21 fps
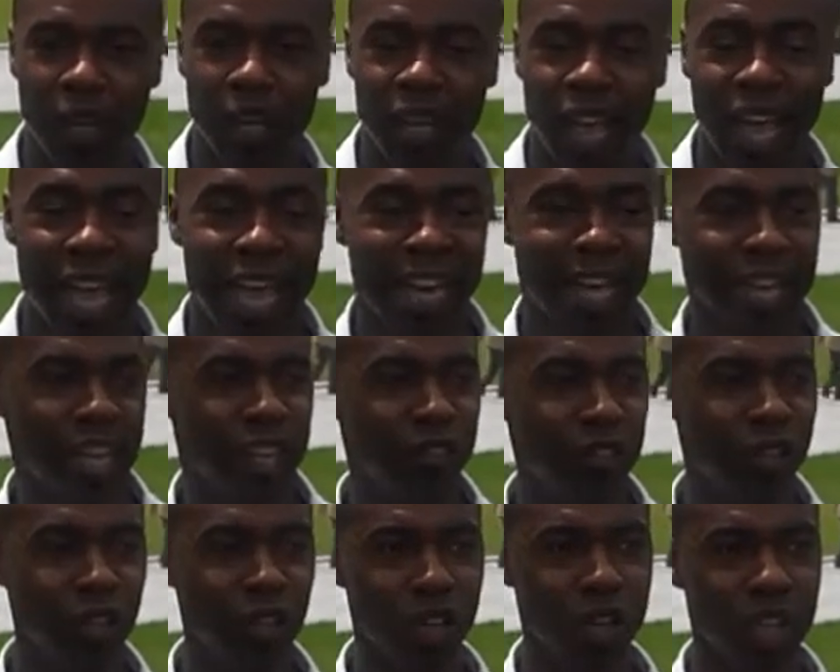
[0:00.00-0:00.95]
And if you
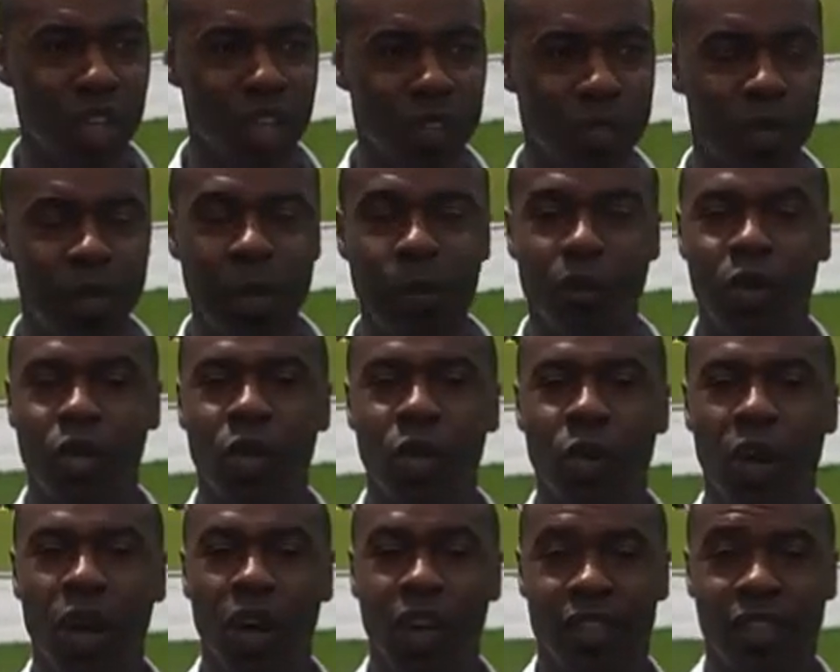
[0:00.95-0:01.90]
look at people who
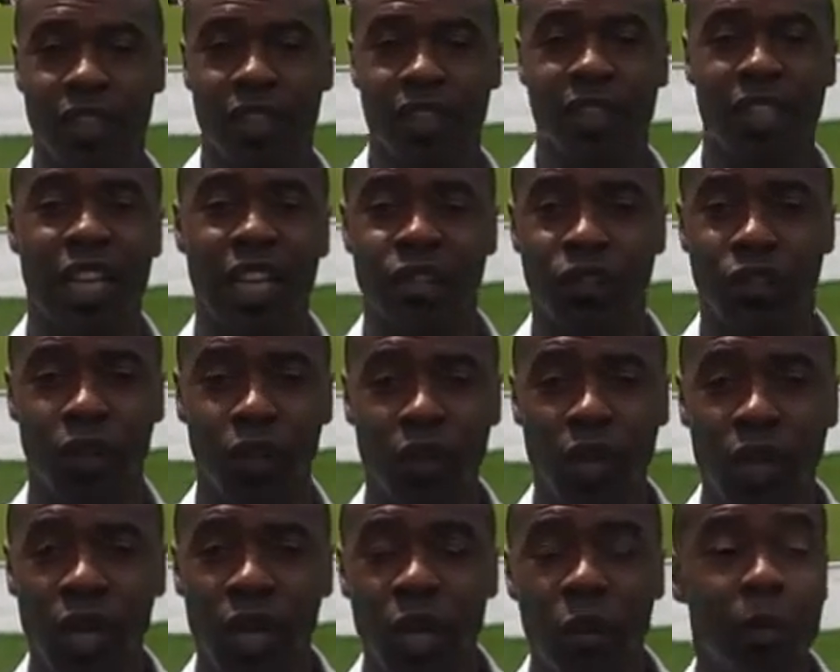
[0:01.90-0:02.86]
are successful,
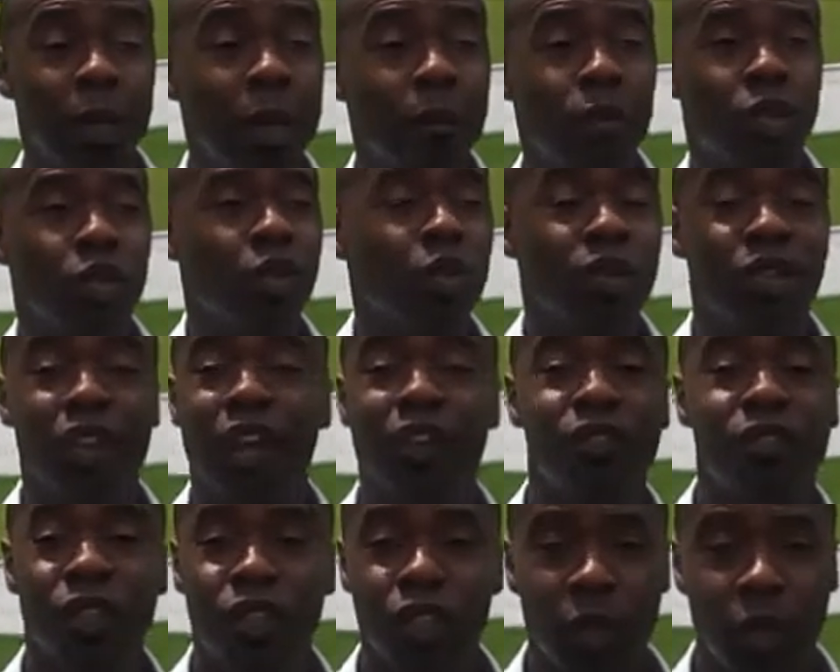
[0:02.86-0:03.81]
people who love the
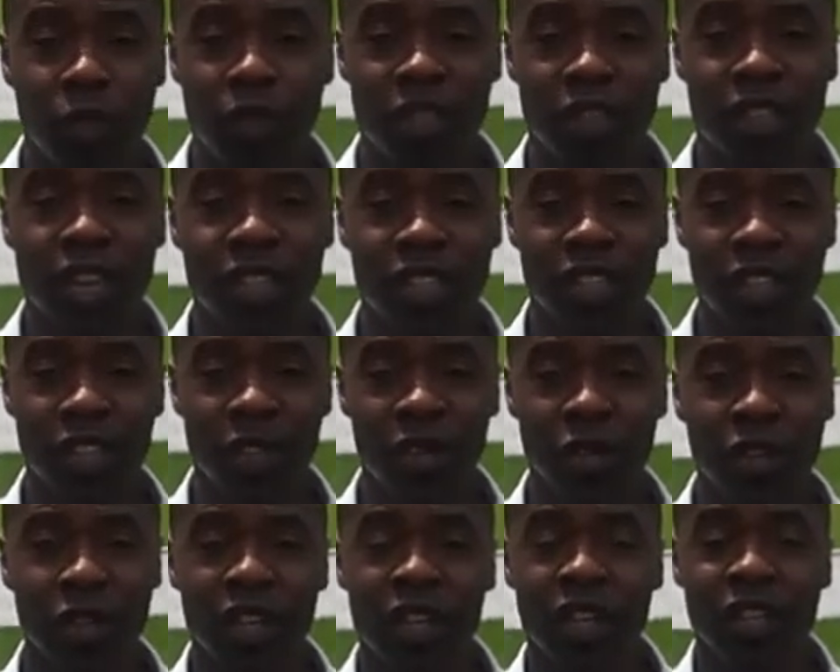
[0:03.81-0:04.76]
job that they do,
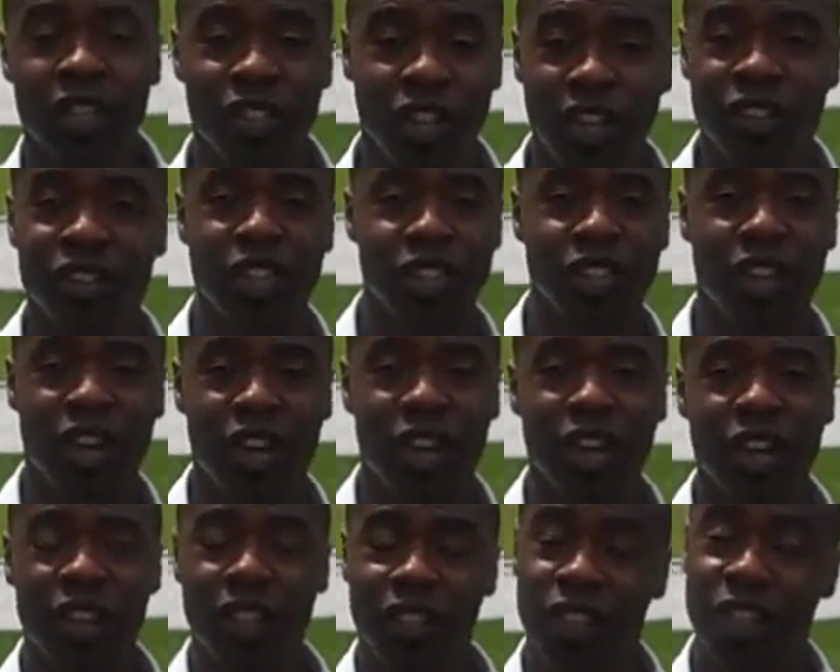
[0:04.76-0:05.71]
chances are
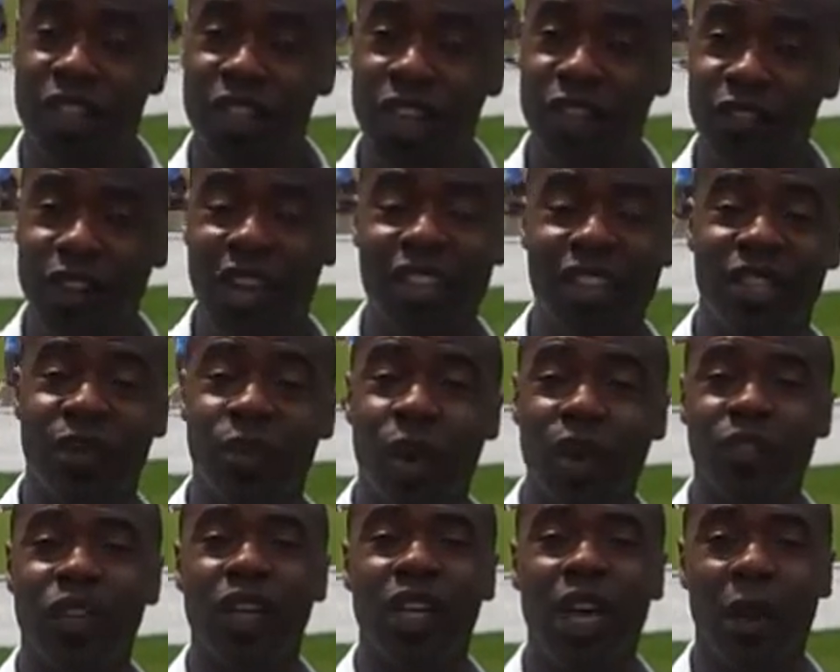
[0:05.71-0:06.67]
that they've had to
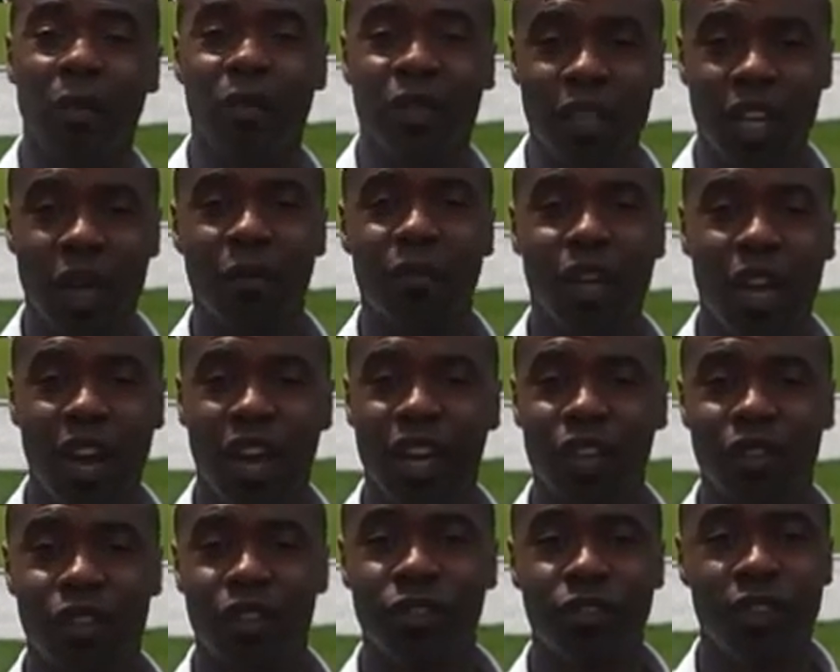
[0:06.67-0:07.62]
overcome some kind
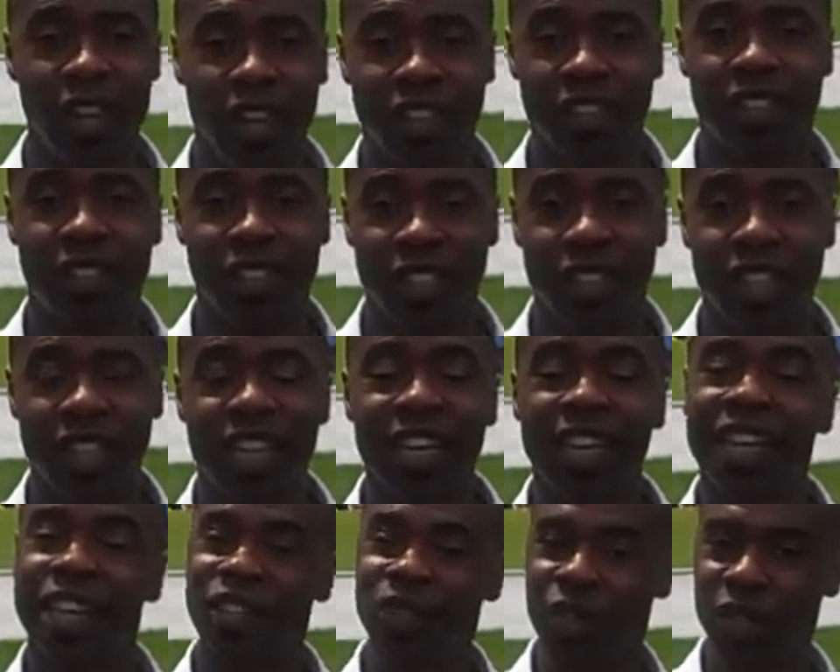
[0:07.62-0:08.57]
of adversity
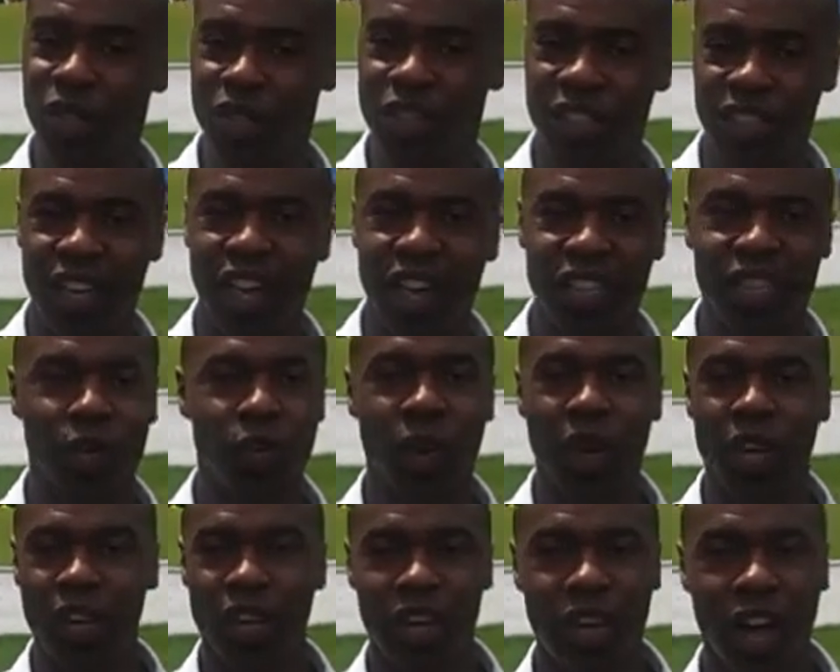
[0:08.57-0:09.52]
in order to get to where
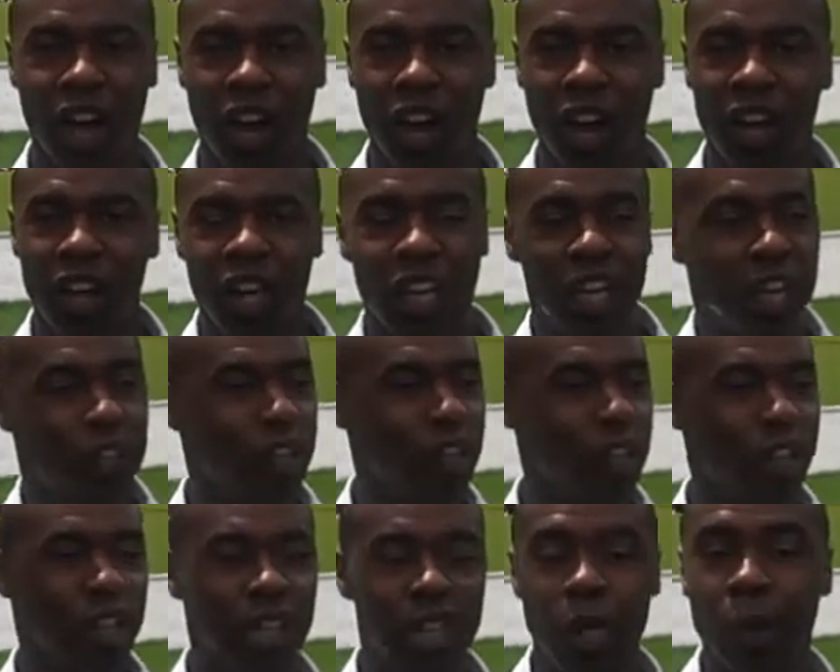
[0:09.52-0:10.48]
they are. If you
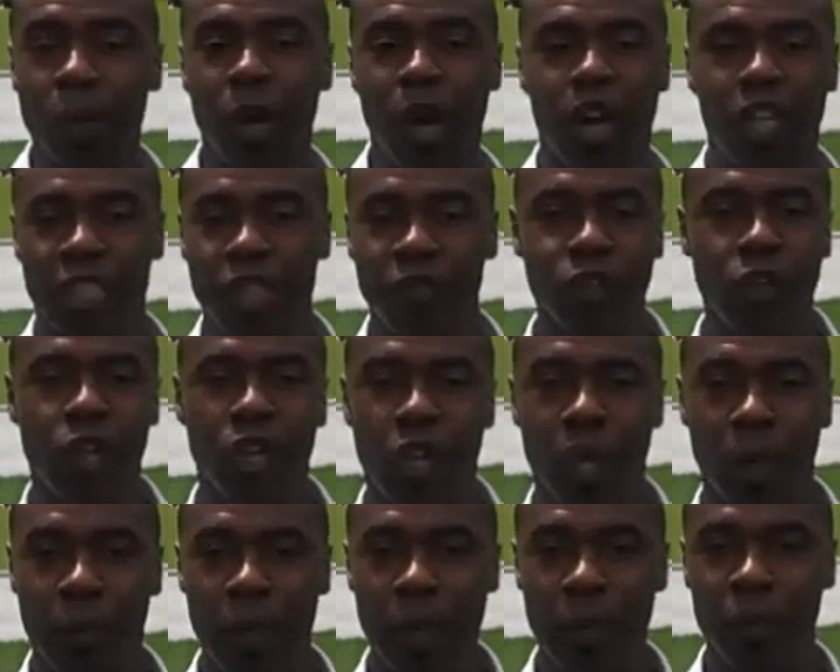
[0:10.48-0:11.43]
look in the past, if you look at
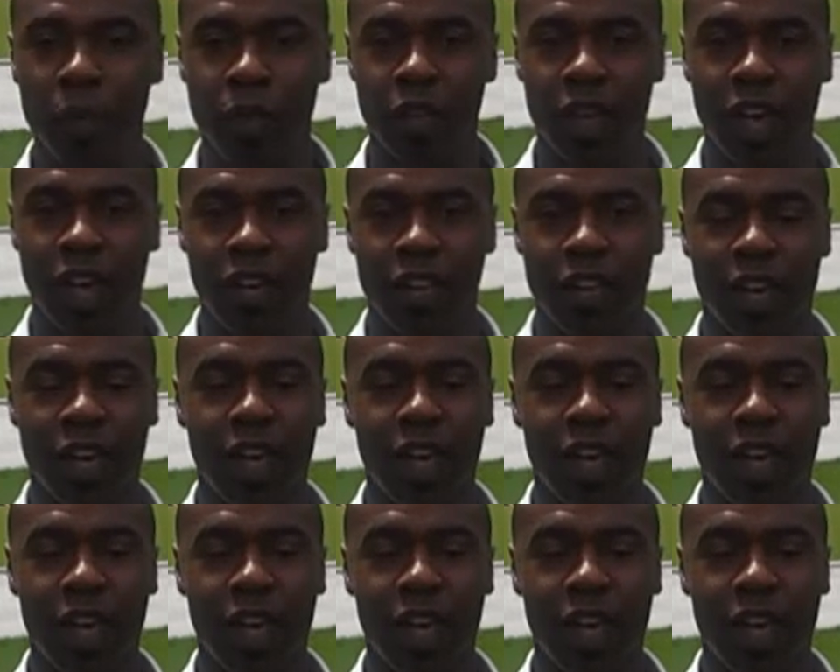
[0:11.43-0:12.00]
people like